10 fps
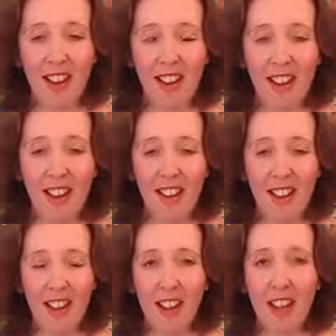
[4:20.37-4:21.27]
And
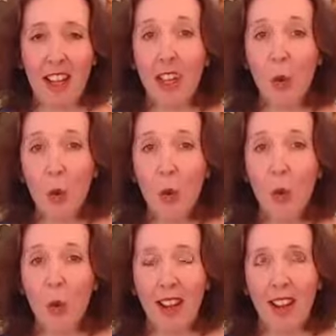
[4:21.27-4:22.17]
they told
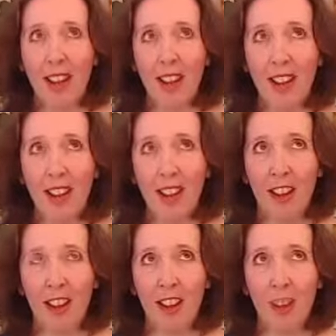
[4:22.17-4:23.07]
me
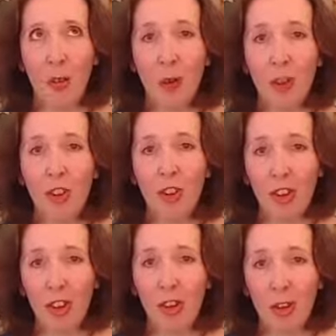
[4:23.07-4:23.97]
in no
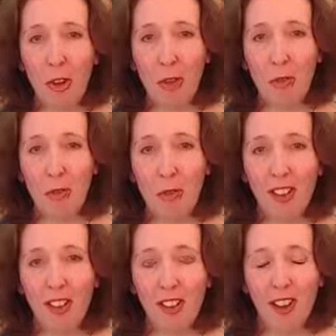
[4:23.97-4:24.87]
uncertain
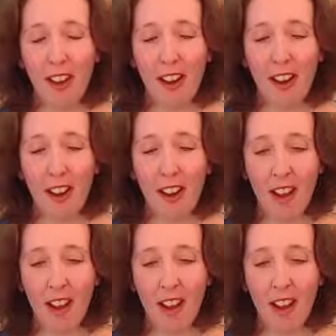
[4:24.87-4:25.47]
terms that I